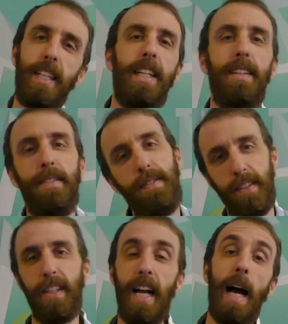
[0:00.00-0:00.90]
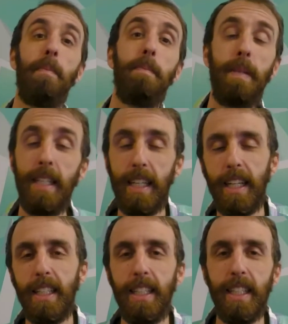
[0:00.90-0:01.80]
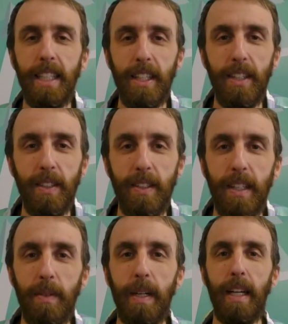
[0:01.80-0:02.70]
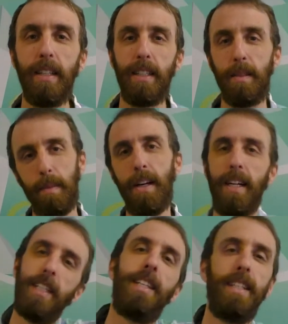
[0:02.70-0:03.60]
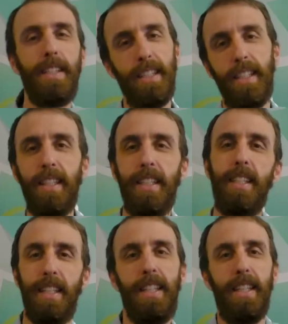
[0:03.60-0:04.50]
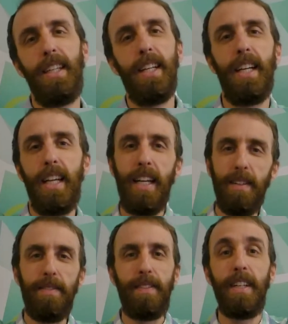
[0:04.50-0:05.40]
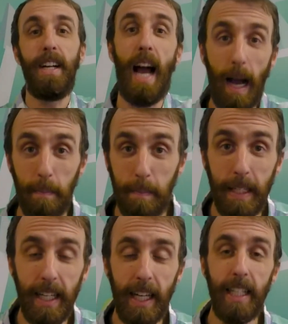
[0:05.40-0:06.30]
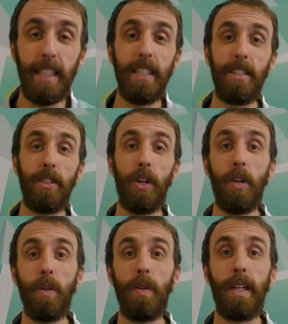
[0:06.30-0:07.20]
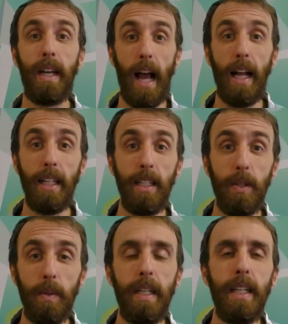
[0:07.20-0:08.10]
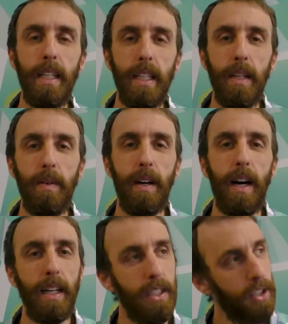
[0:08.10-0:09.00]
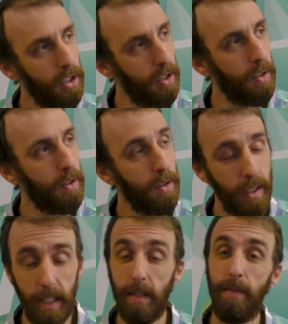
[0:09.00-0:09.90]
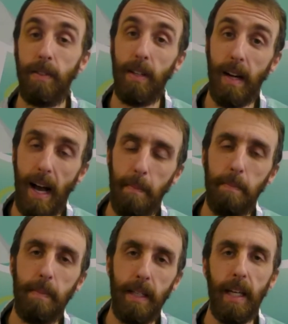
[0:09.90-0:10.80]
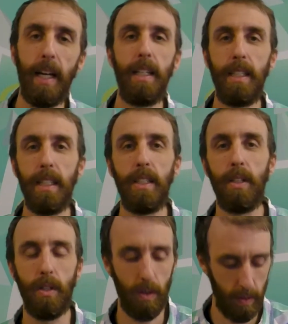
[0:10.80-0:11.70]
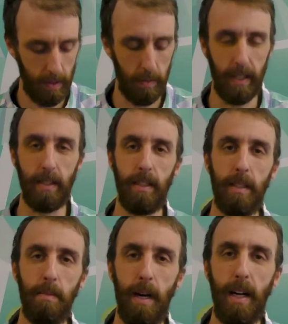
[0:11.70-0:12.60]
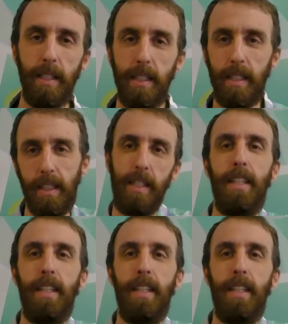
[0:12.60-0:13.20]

If you're happy and you know it, wiggle your body. If you're happy and you know it and you really want to show it, if you're happy and you know it, wiggle your body.